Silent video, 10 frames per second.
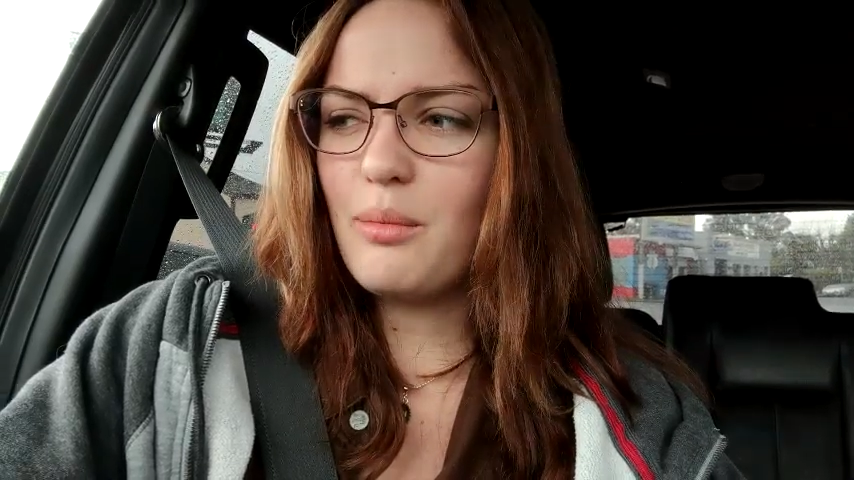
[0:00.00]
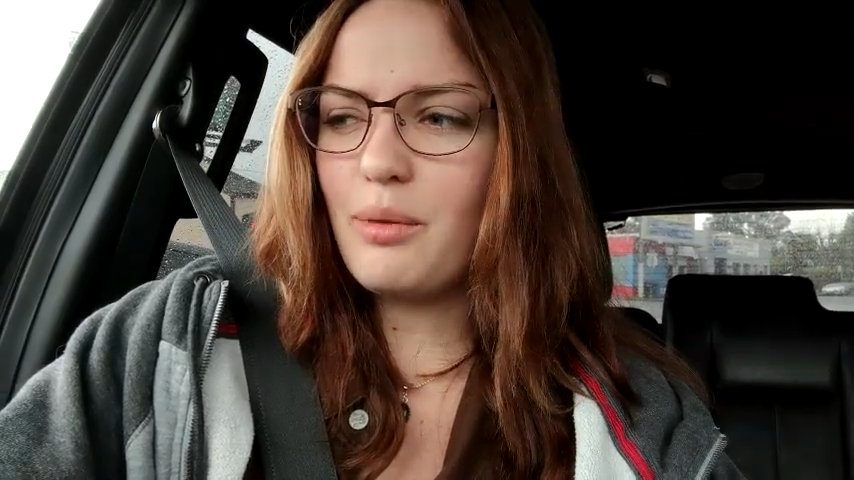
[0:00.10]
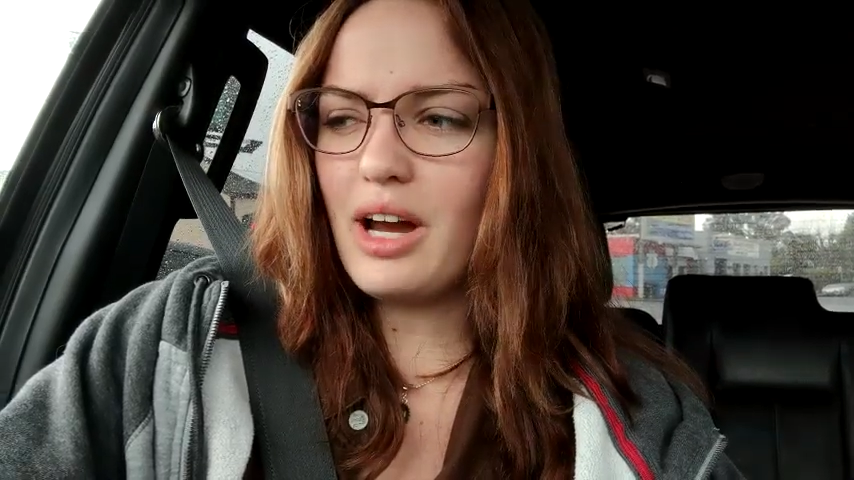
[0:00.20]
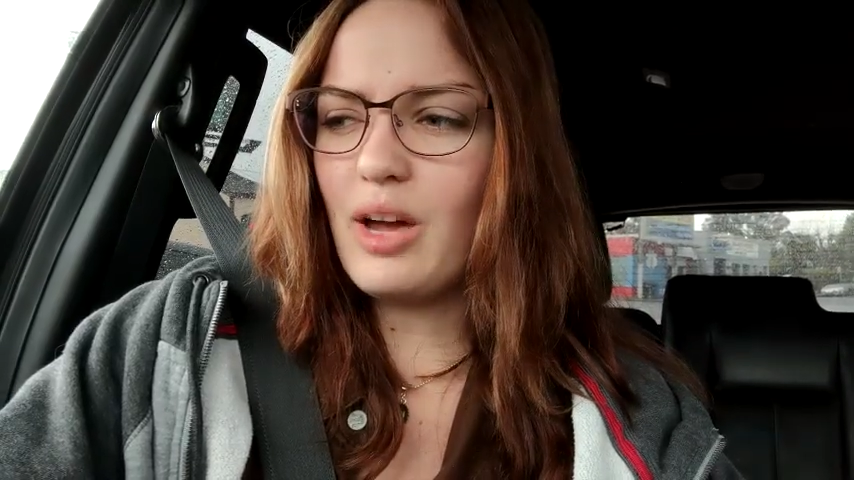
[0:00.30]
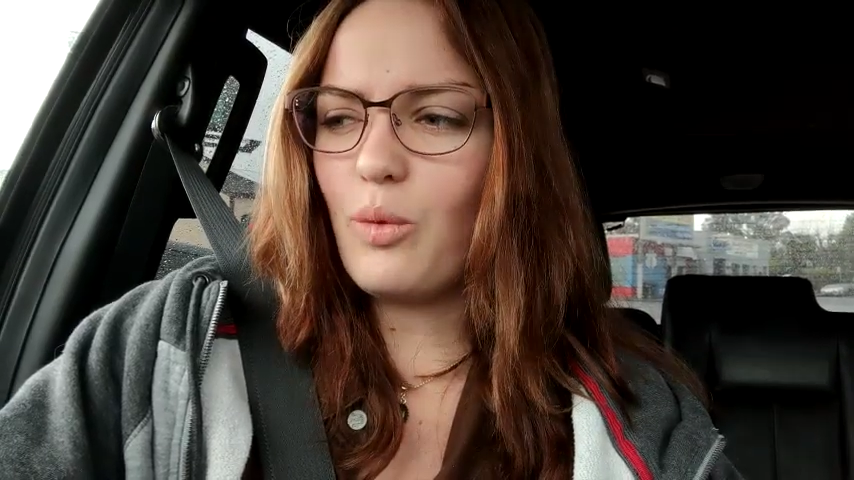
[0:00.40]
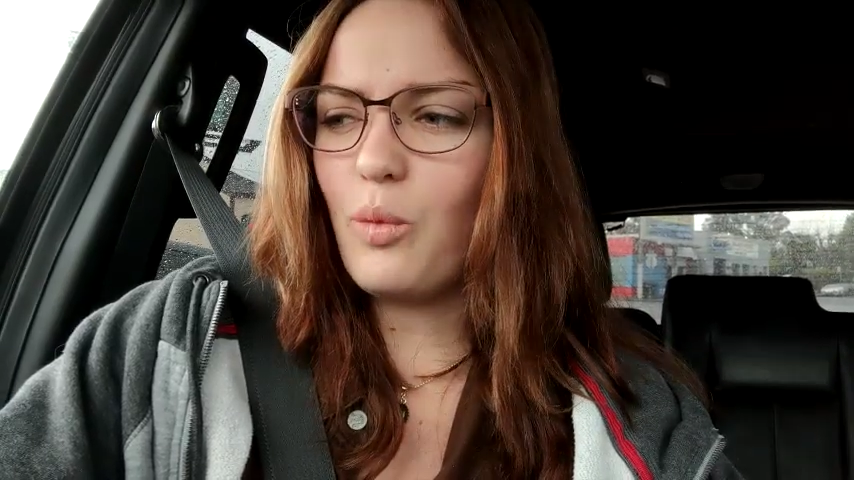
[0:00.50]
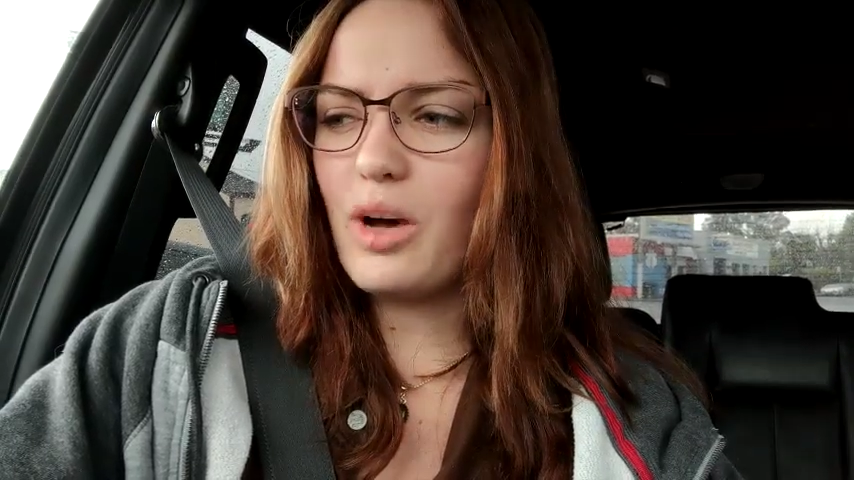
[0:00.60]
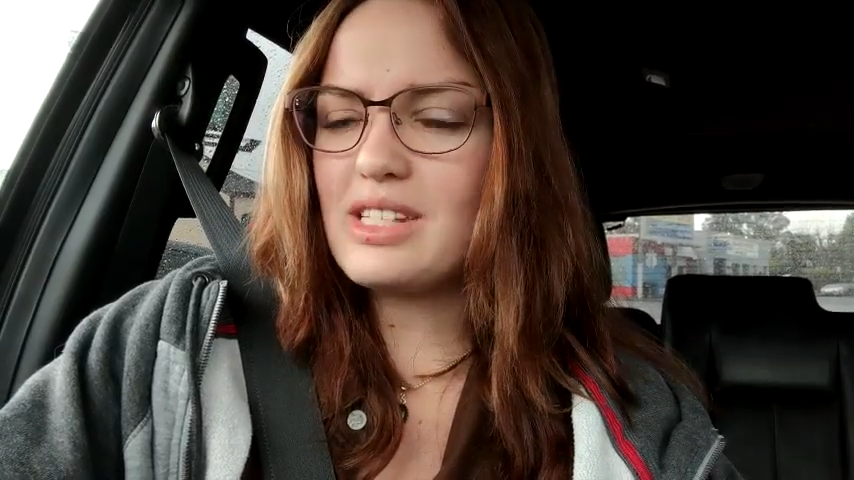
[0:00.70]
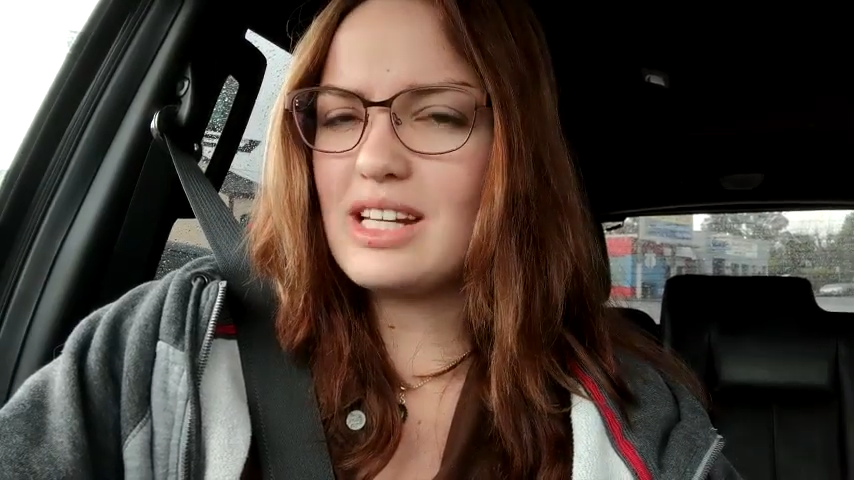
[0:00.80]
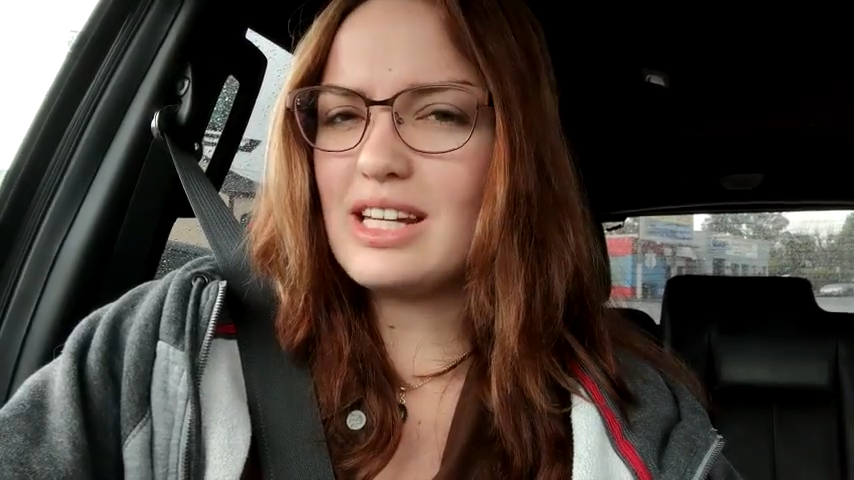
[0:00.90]
but it
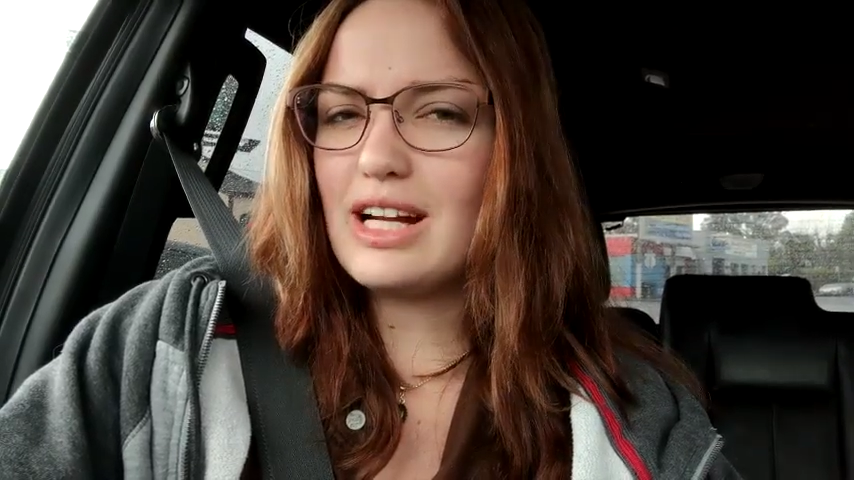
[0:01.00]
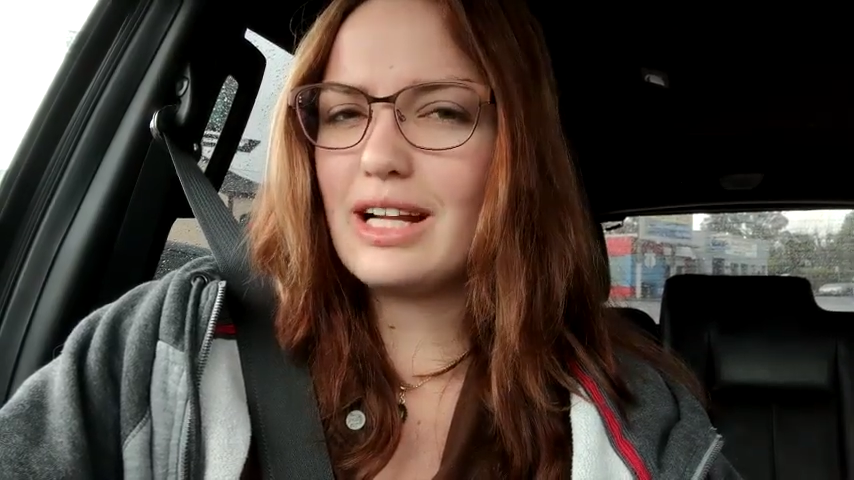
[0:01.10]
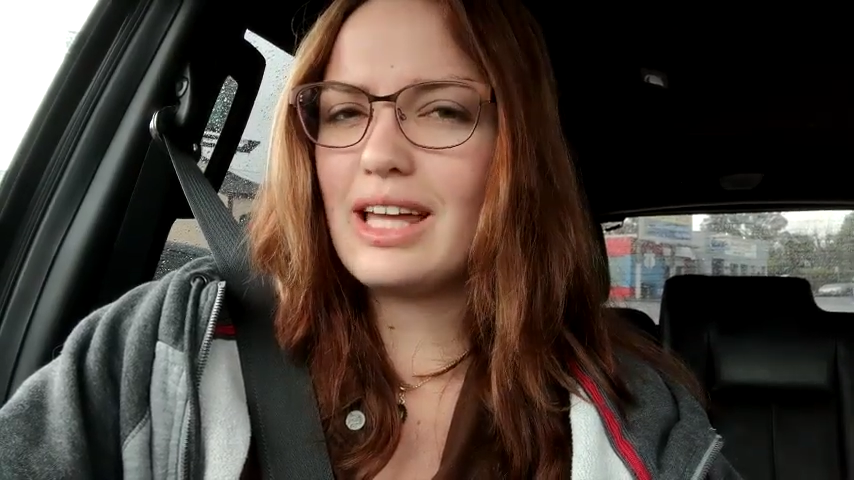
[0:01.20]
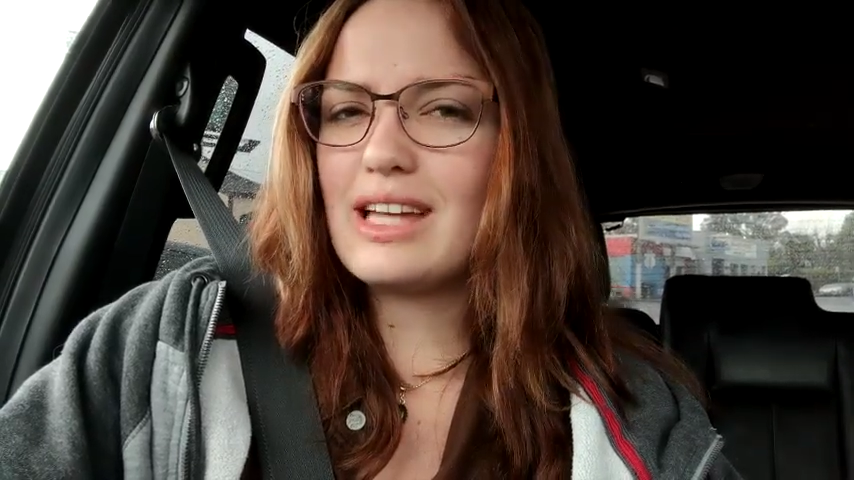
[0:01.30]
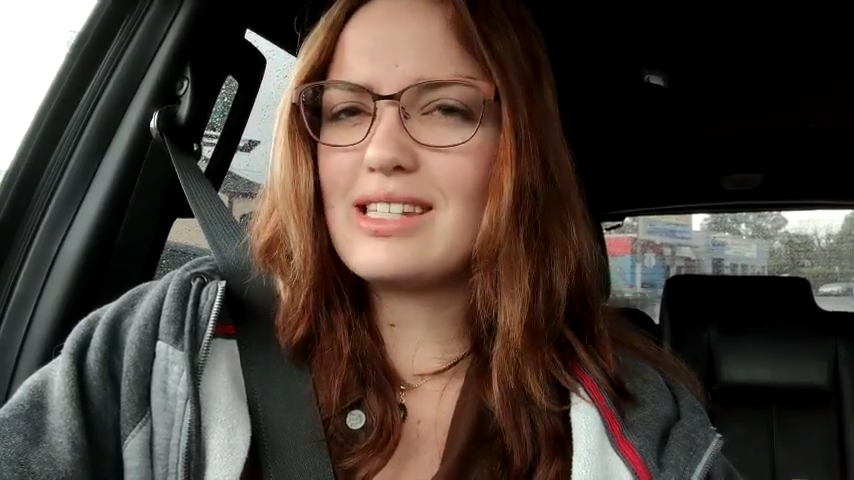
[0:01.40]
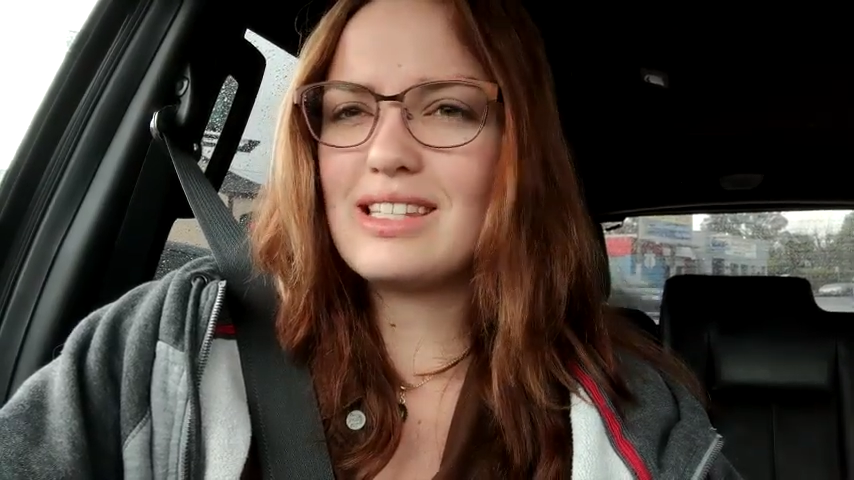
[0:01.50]
wasn't nearly as